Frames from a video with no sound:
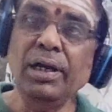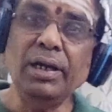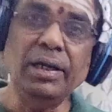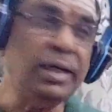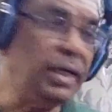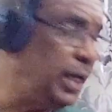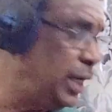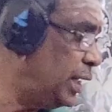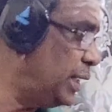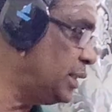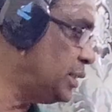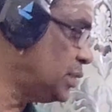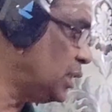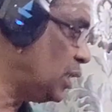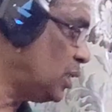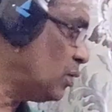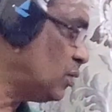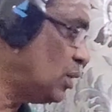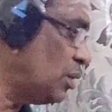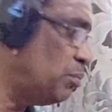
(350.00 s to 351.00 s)

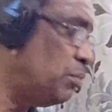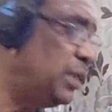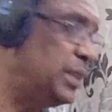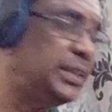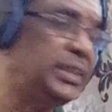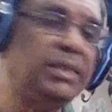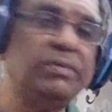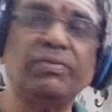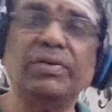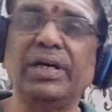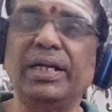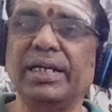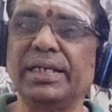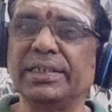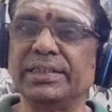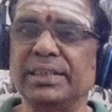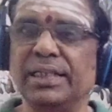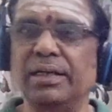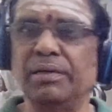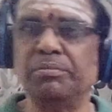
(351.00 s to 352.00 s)
nature of the material, for
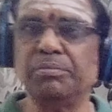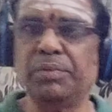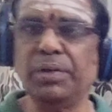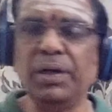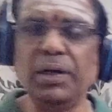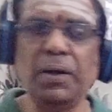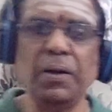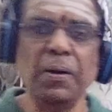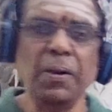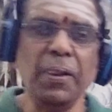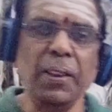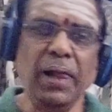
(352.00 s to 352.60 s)
example,